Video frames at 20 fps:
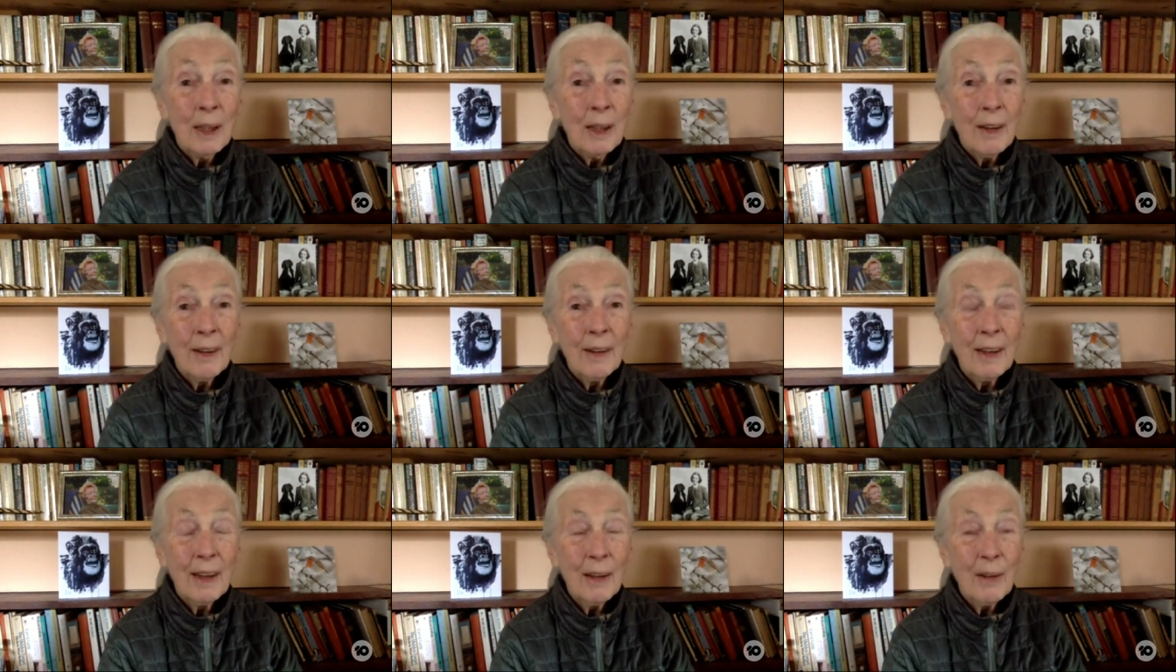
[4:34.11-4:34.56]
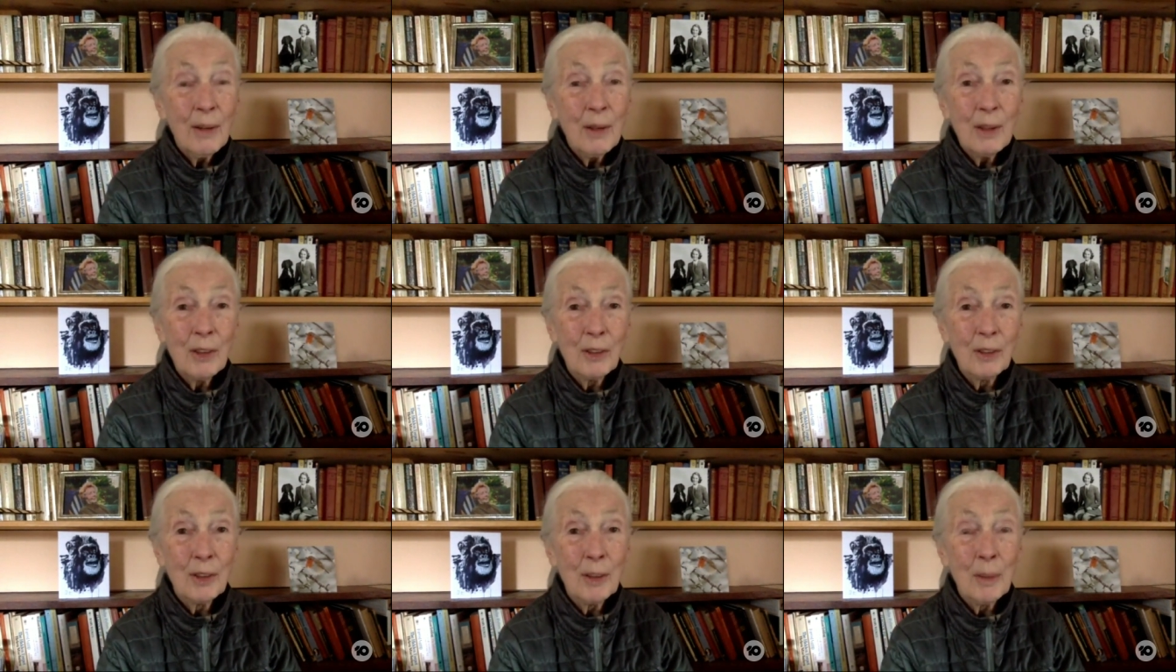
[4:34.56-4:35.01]
like
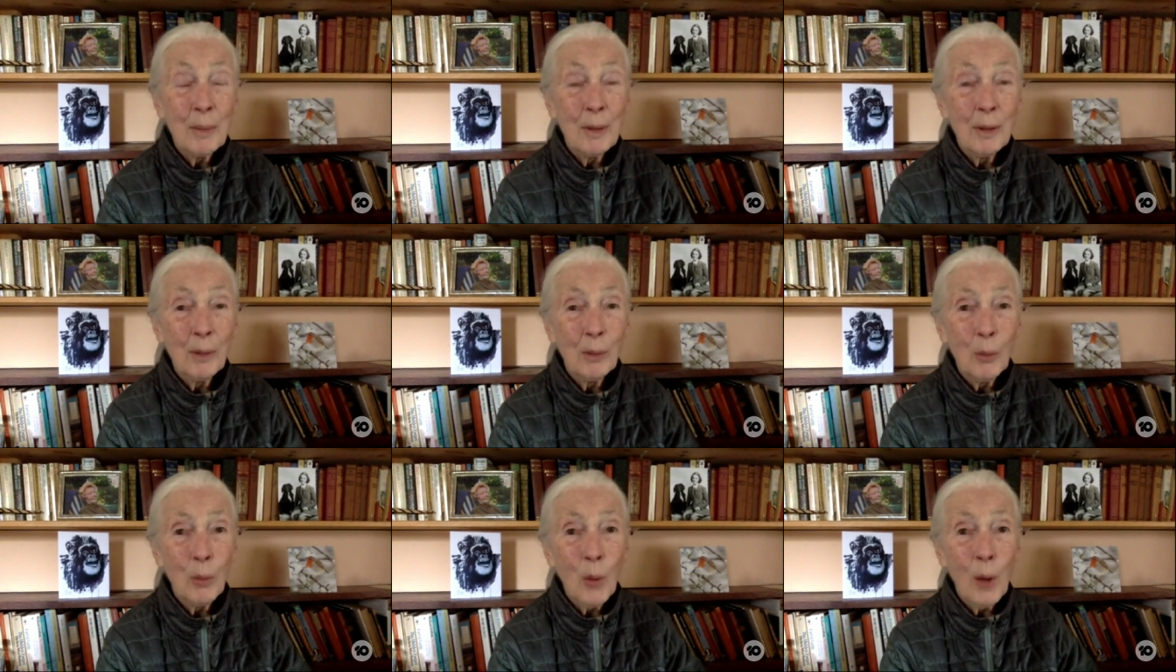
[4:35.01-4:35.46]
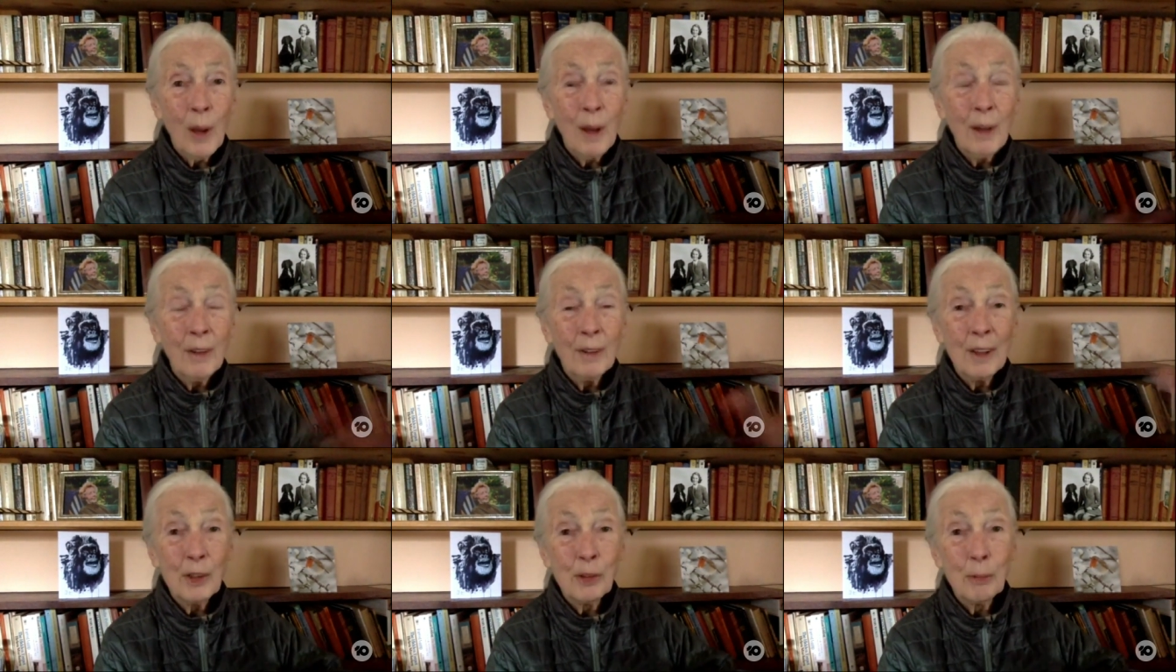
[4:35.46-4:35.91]
going to some of the
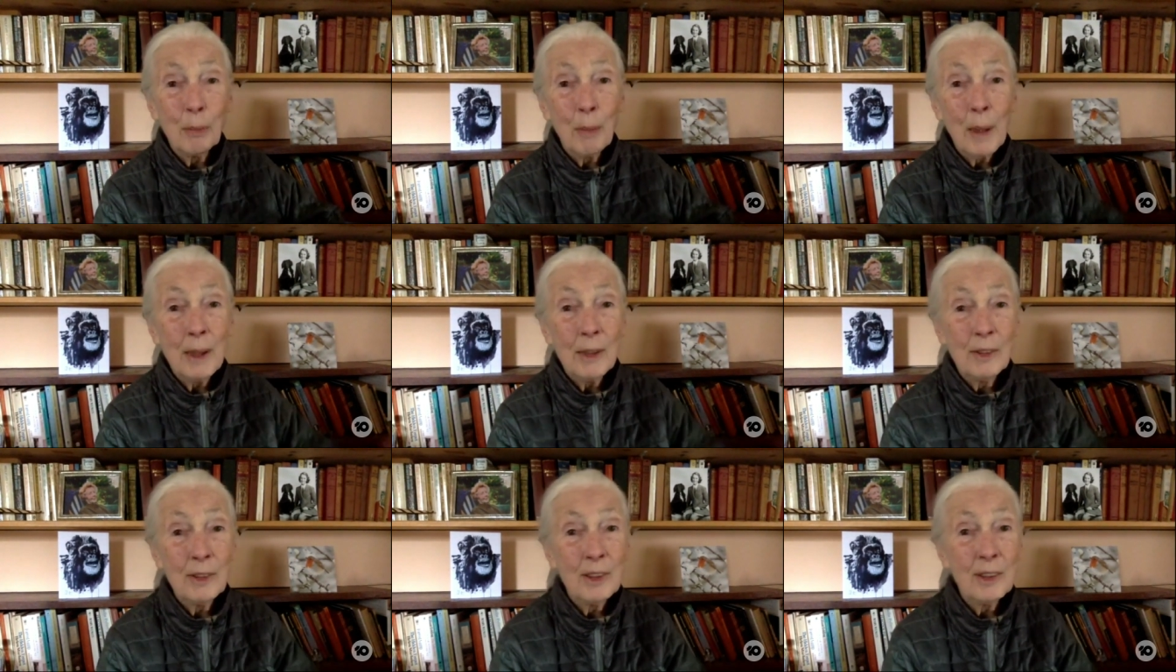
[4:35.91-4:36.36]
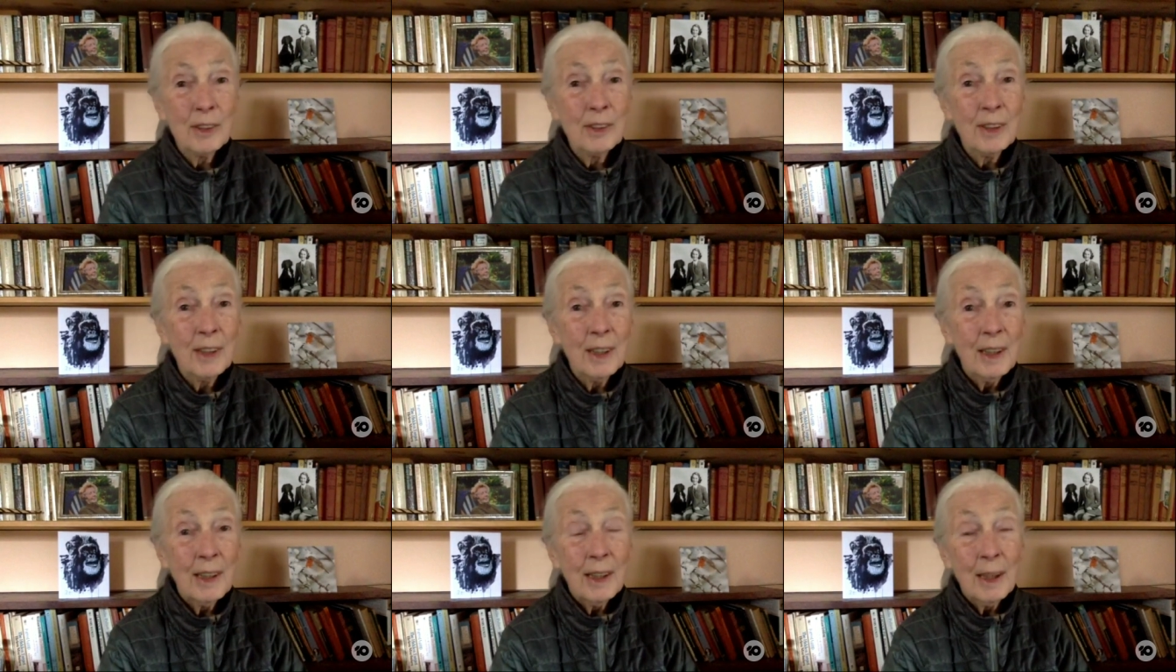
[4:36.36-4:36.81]
wildest
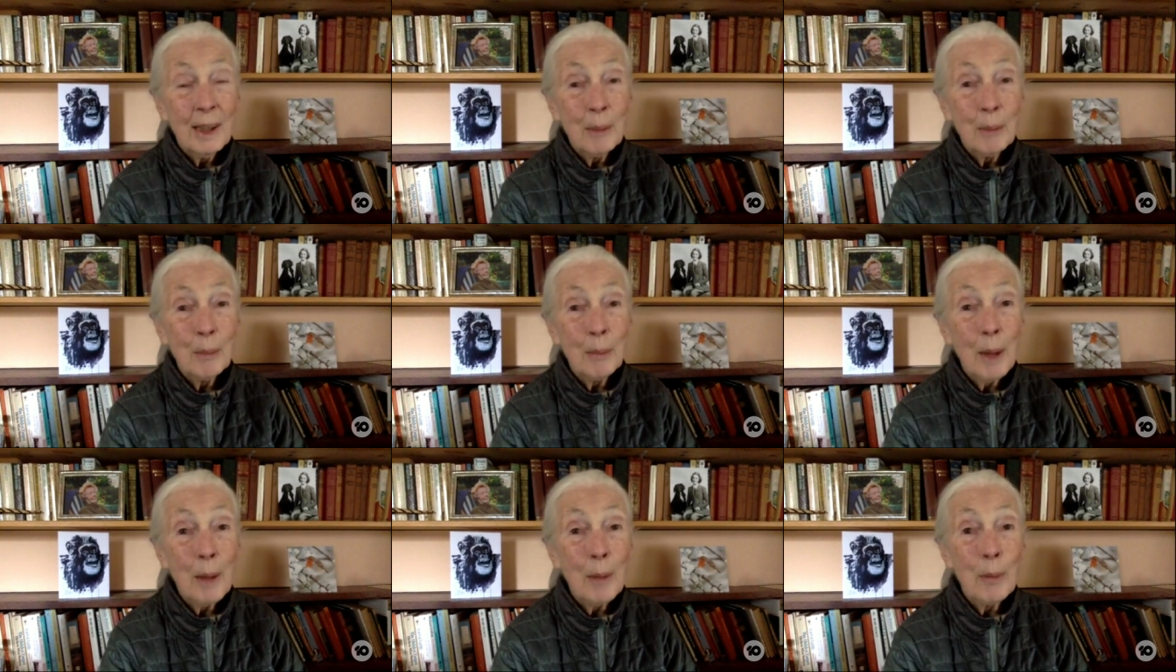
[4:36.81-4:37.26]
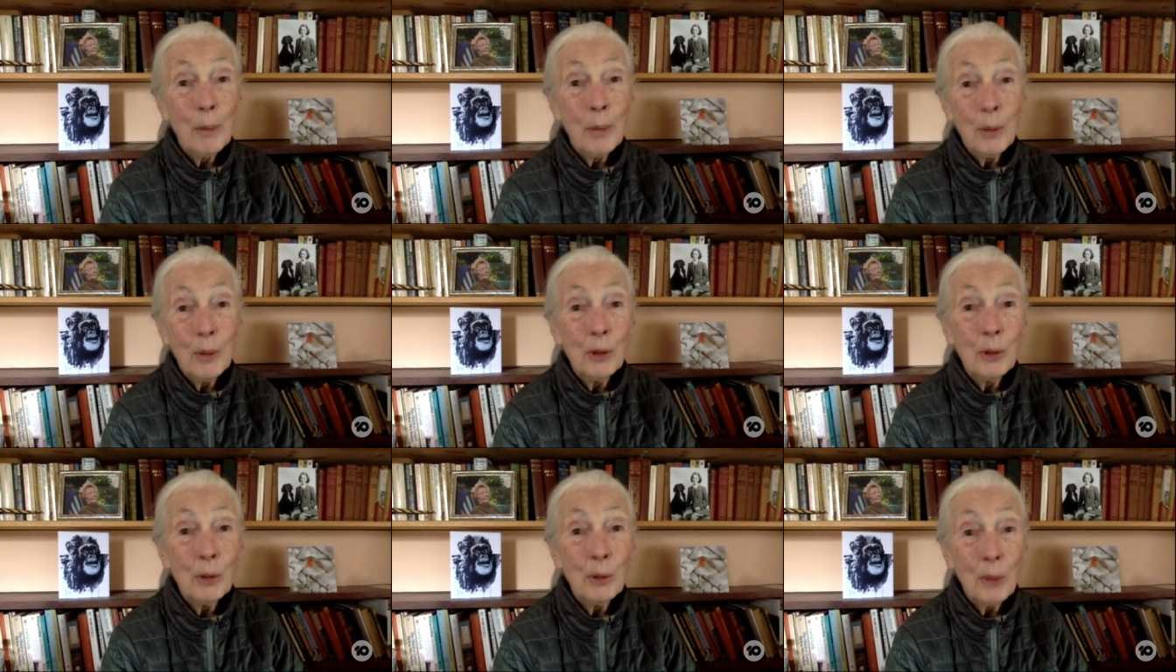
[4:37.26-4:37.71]
places in Papua New